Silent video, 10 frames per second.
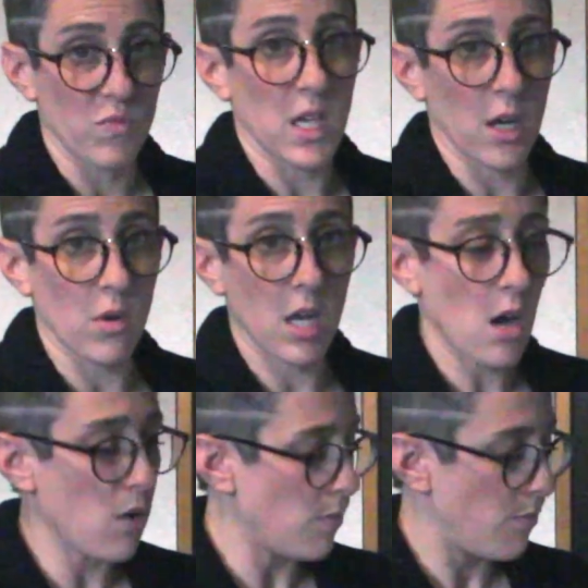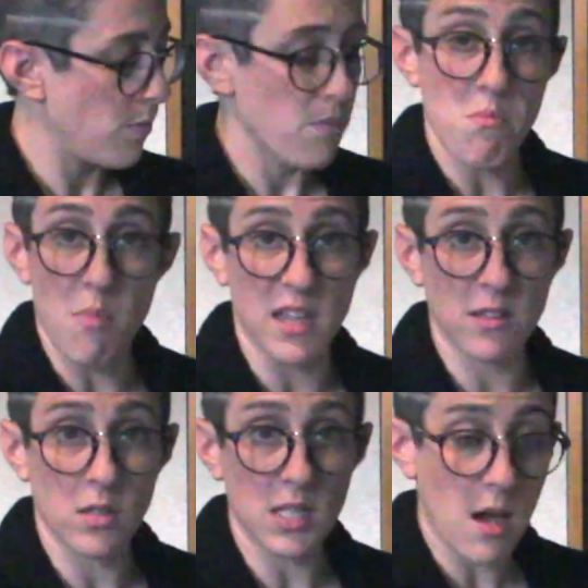Here we go.
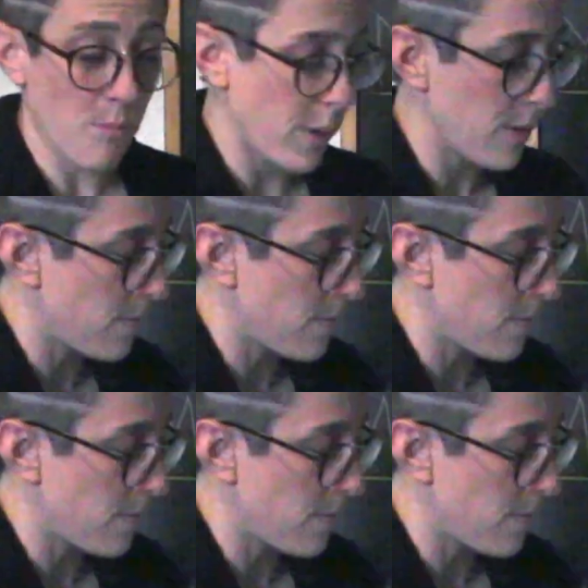Pencils up.